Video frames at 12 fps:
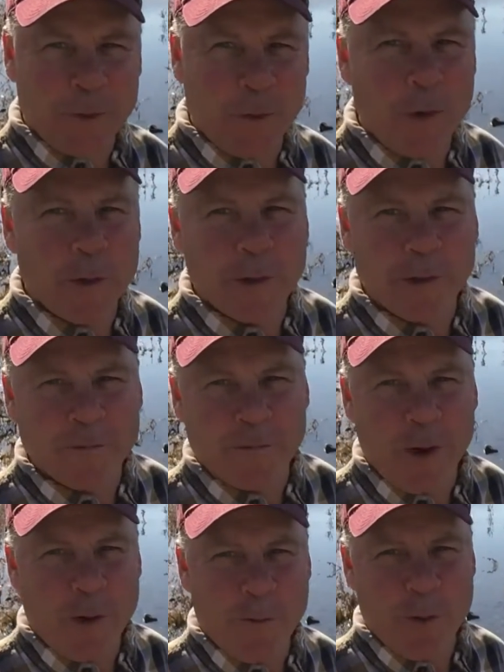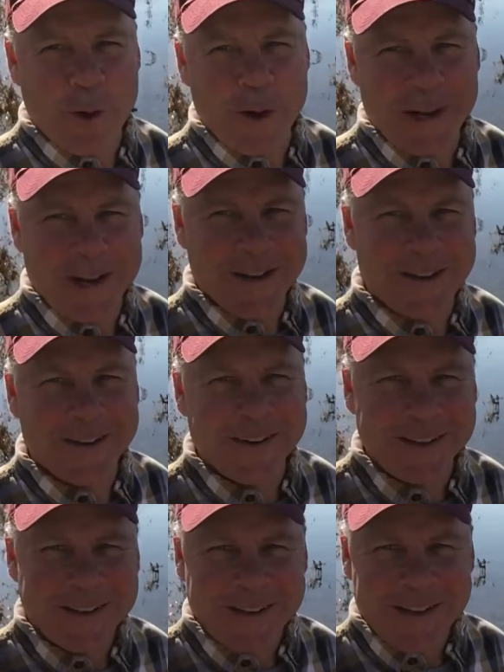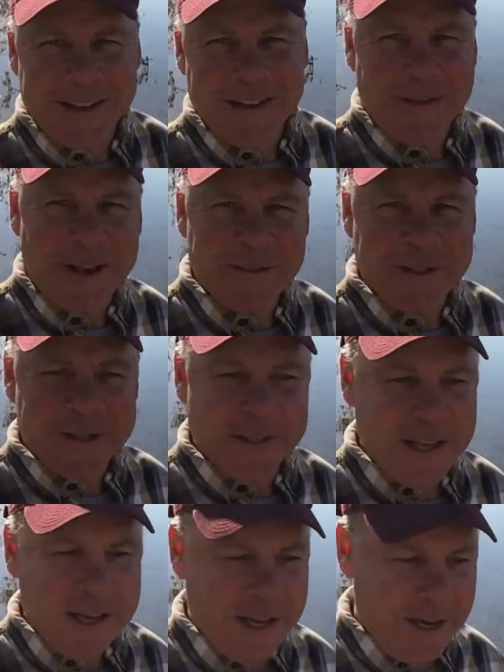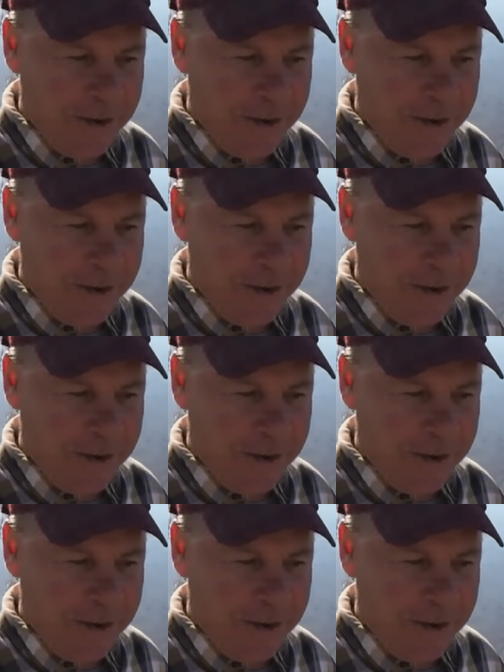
Gorgeous fall morning here. I was just thinking,